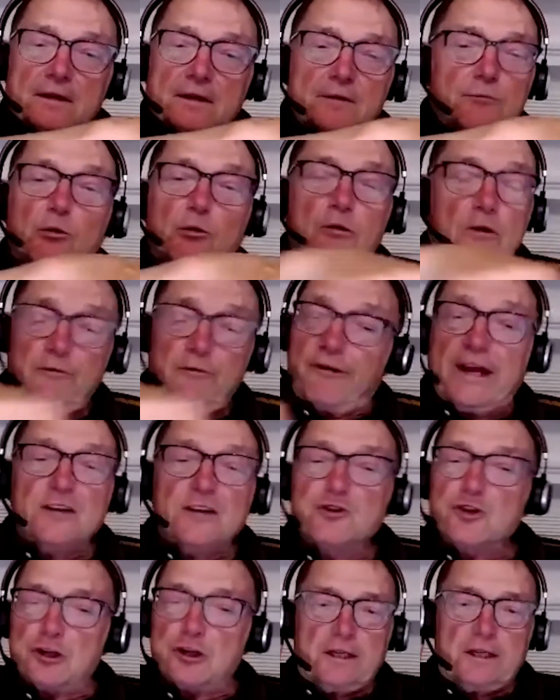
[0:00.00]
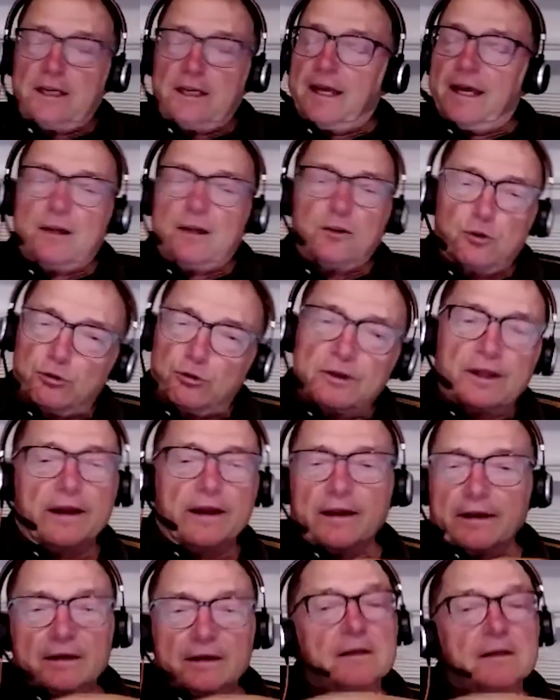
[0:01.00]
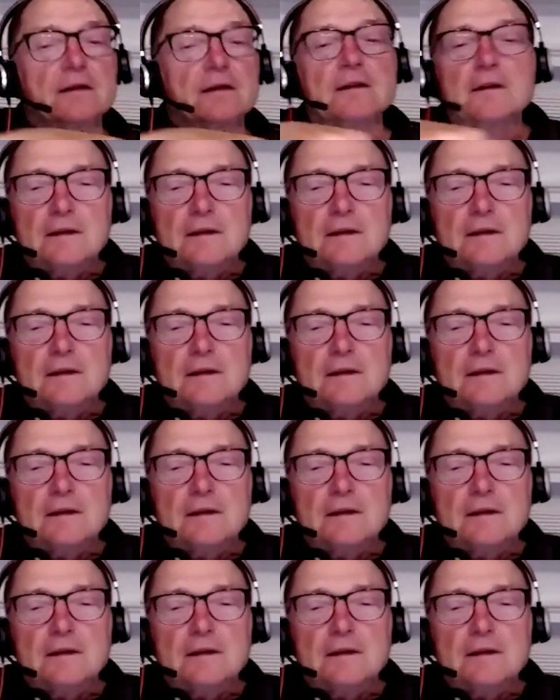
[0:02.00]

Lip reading: will eventually get you there.